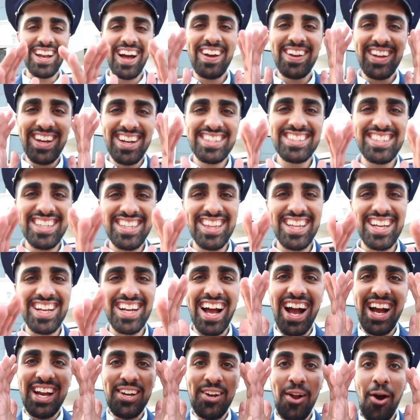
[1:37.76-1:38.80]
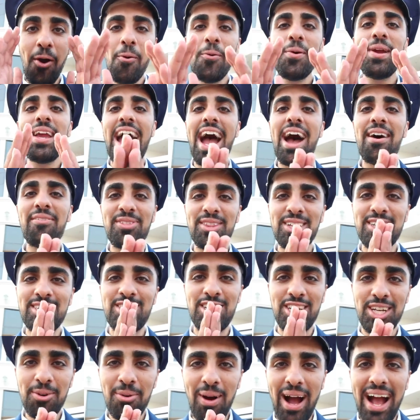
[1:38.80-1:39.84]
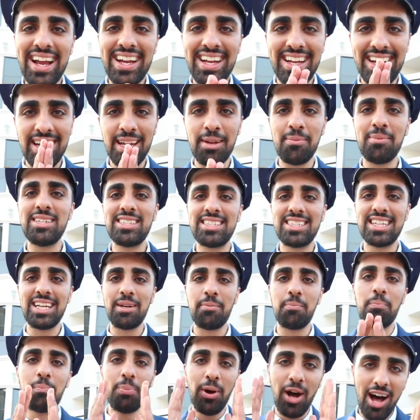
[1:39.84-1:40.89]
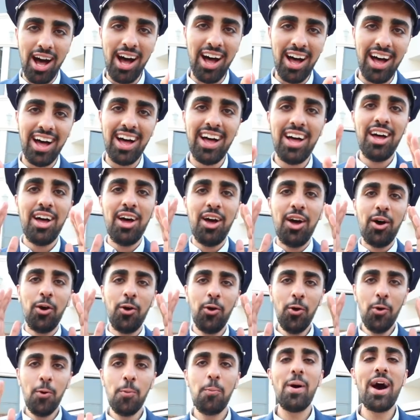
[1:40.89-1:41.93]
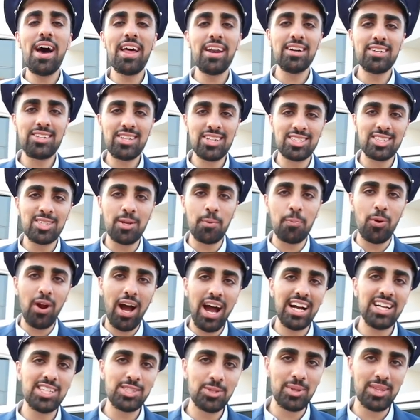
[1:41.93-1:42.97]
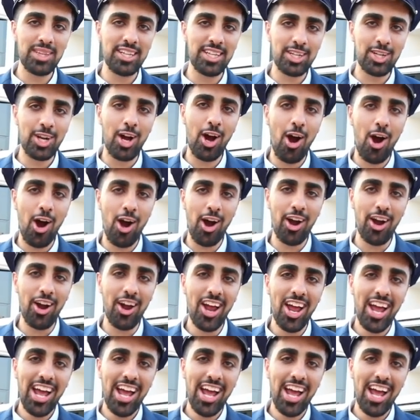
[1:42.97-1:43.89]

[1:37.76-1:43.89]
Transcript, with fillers: Now here's the thing, I know we have the G-Wagon limousine, but who better to surprise with the car